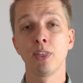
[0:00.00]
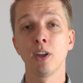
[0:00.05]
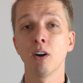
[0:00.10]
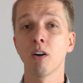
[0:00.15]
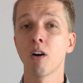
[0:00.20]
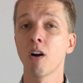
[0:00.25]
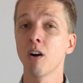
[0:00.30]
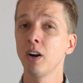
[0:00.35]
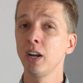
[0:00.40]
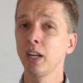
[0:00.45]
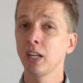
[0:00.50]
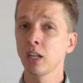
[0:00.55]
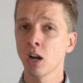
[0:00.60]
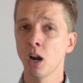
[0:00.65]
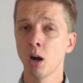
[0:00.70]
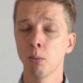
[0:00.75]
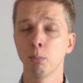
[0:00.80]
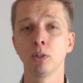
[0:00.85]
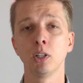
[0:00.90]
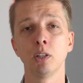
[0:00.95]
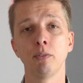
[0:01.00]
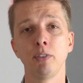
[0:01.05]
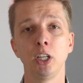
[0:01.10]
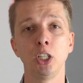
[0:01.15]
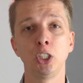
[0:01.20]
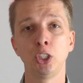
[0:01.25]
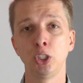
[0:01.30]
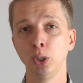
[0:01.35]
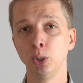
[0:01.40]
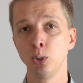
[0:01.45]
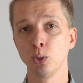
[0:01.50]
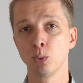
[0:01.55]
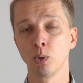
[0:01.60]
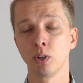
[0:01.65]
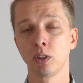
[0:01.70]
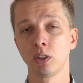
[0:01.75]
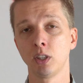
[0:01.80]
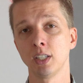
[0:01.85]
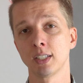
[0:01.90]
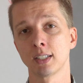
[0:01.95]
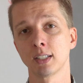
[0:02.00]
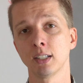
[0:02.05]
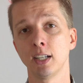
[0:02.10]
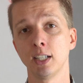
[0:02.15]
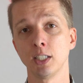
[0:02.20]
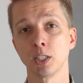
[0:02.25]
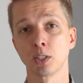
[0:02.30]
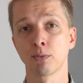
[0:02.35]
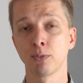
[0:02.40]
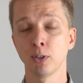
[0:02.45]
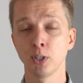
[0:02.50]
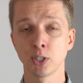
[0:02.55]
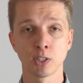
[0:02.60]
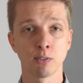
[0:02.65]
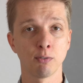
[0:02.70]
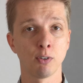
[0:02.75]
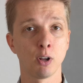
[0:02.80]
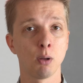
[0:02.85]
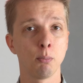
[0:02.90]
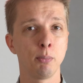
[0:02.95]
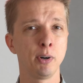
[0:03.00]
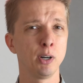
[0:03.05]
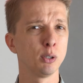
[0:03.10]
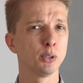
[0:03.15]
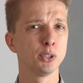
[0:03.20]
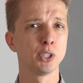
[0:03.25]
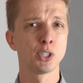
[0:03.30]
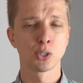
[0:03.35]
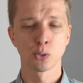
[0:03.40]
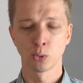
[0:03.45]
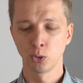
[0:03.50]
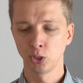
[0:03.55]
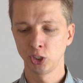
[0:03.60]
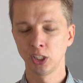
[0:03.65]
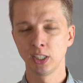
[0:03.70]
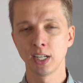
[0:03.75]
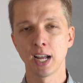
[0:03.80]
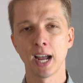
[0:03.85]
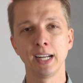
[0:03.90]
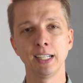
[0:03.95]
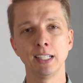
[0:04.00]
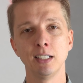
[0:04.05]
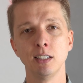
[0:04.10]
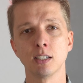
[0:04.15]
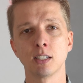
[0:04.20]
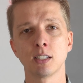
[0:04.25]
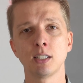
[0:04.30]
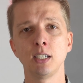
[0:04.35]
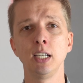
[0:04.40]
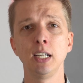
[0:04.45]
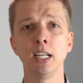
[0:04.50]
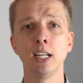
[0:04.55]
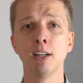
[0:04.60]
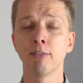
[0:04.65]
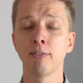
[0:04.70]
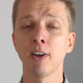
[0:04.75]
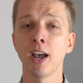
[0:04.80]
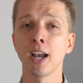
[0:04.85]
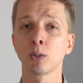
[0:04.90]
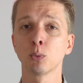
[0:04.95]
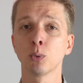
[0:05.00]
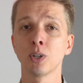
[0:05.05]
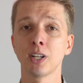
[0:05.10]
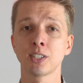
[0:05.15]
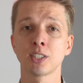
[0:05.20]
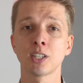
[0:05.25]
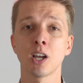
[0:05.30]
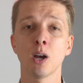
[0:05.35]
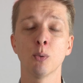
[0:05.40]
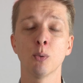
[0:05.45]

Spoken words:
there are a couple of issues with this lens. First of all, barrel distortion I didn't see. In fact, what I saw